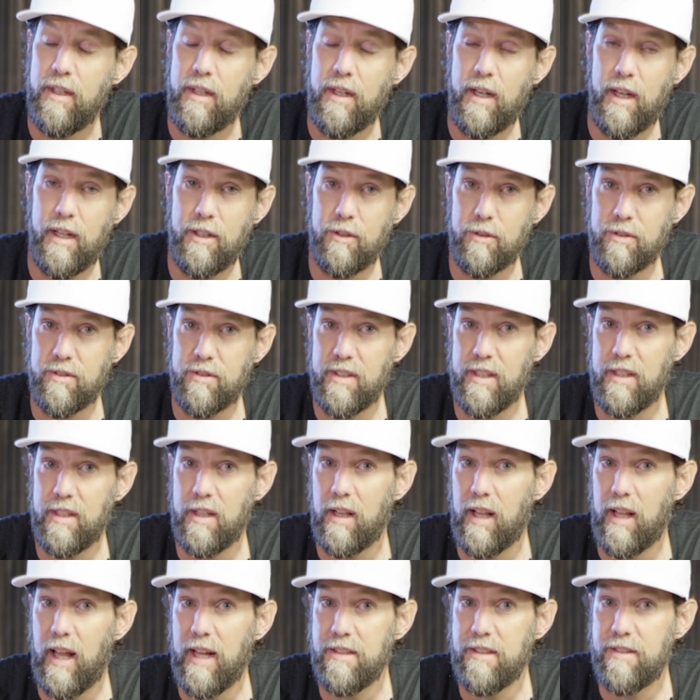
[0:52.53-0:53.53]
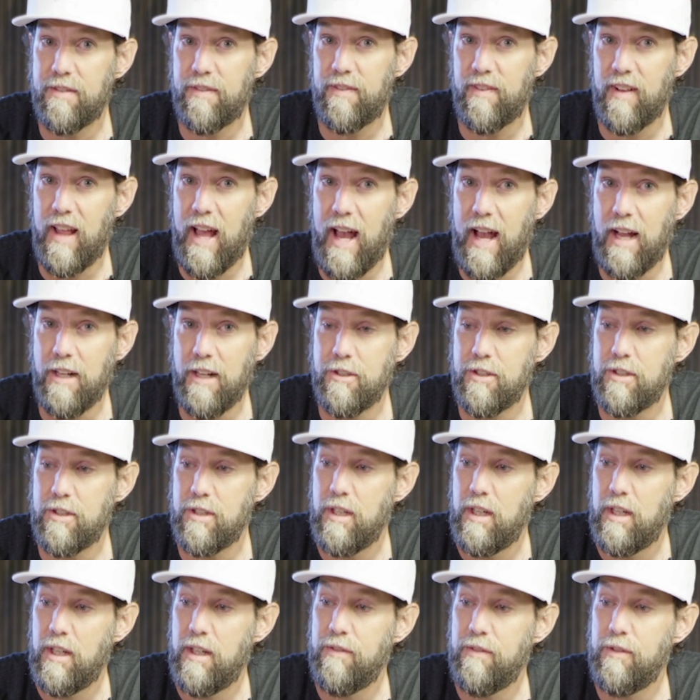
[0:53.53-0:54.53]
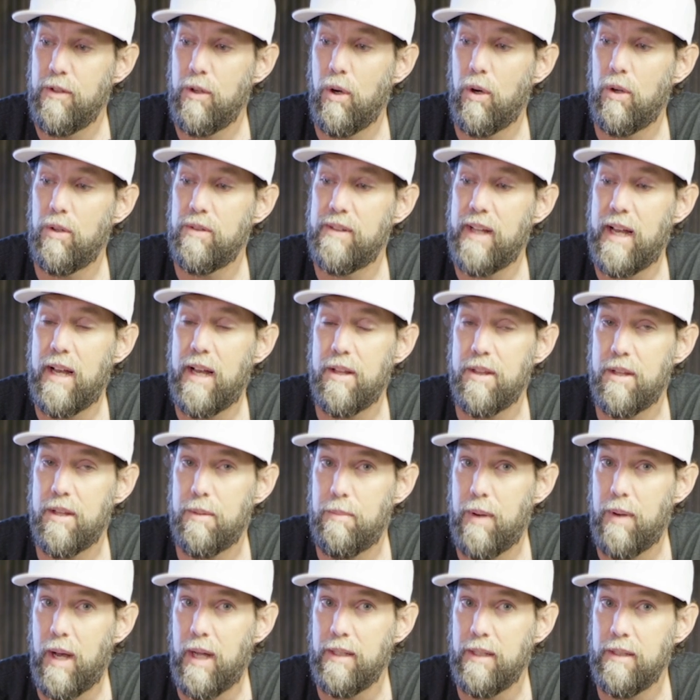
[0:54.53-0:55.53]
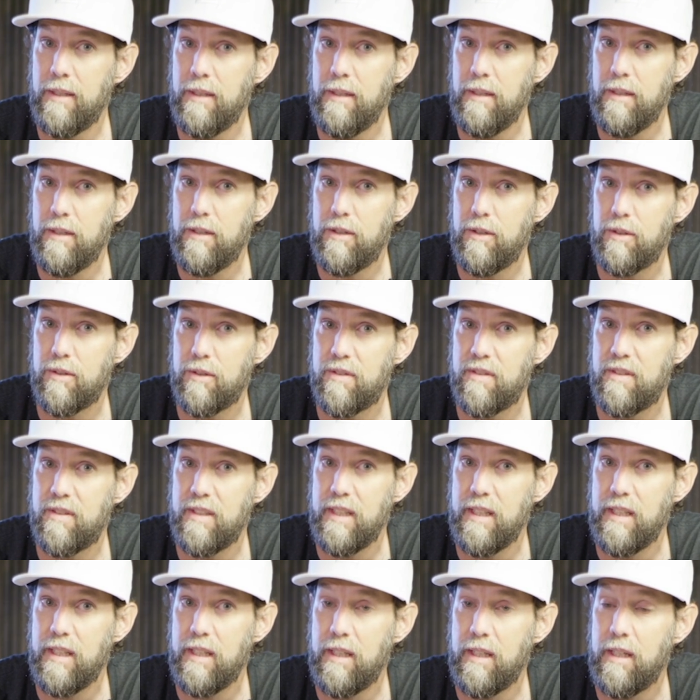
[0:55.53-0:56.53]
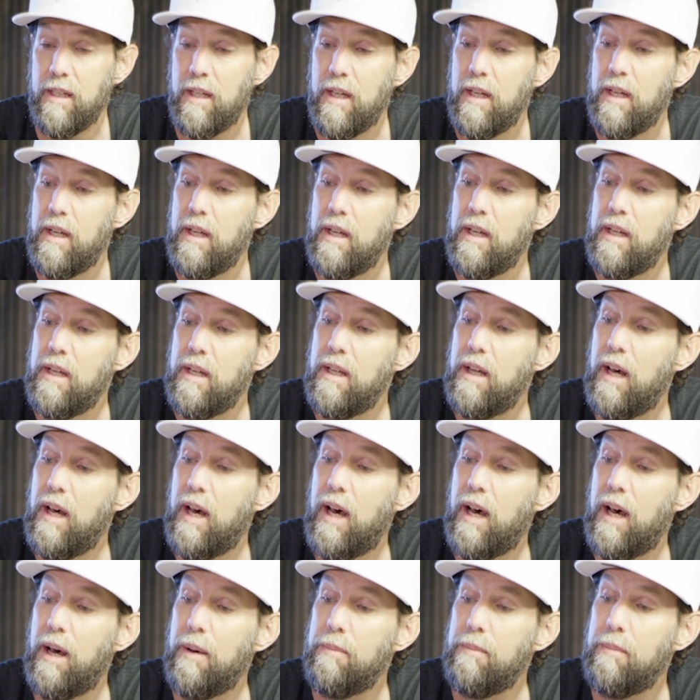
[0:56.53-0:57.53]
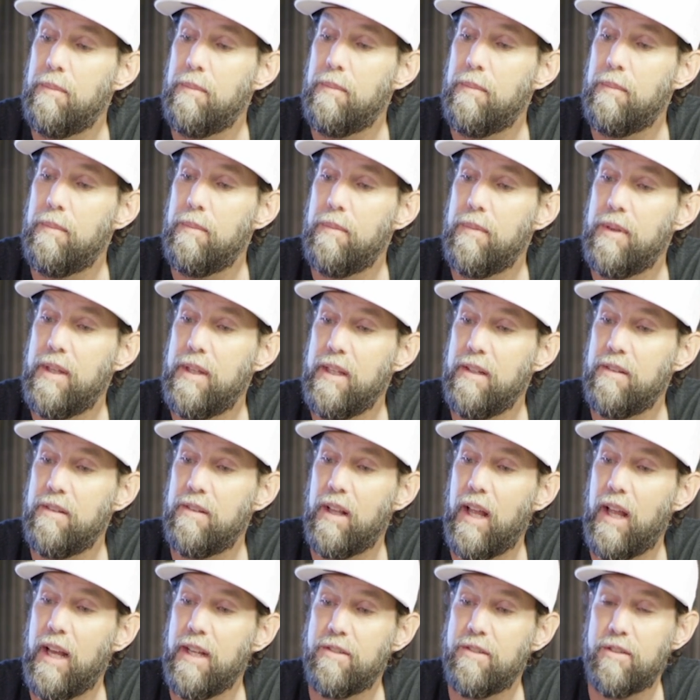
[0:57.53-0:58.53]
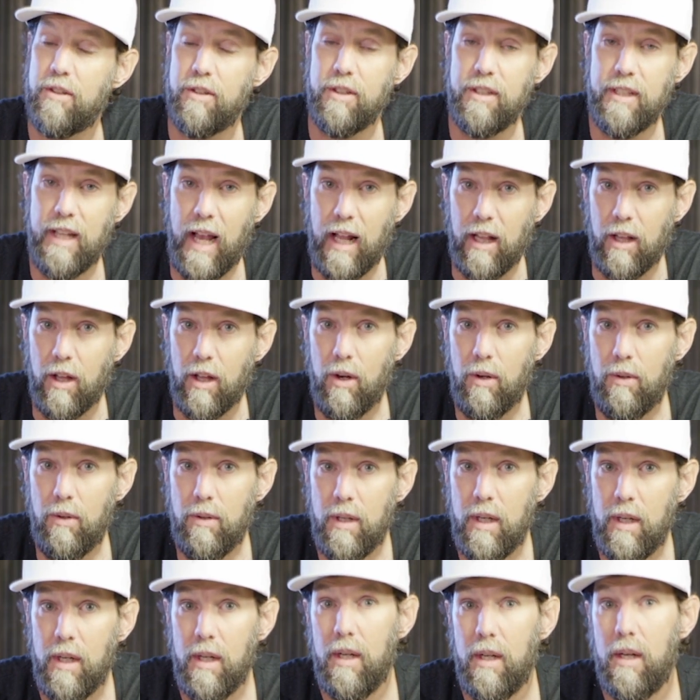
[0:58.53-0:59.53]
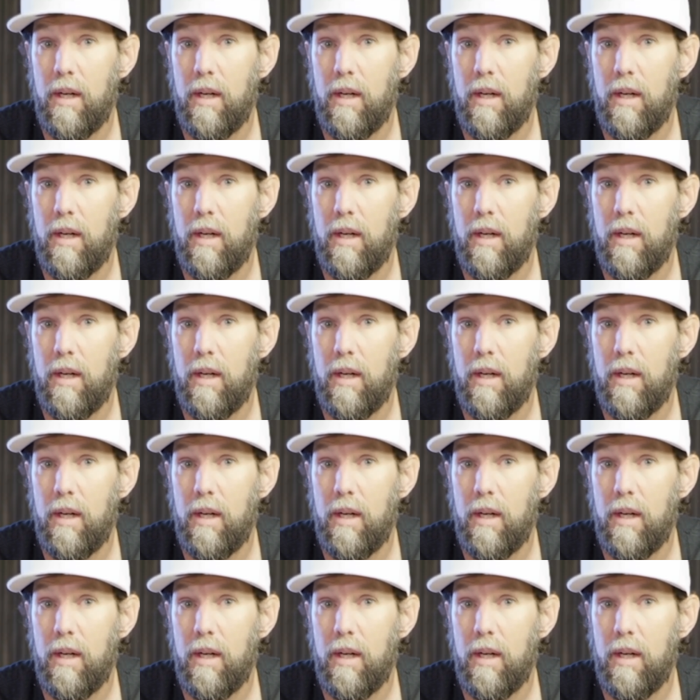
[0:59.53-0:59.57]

And you'll see the lights flash. If you hold down the button, you'll see these lights are yellow.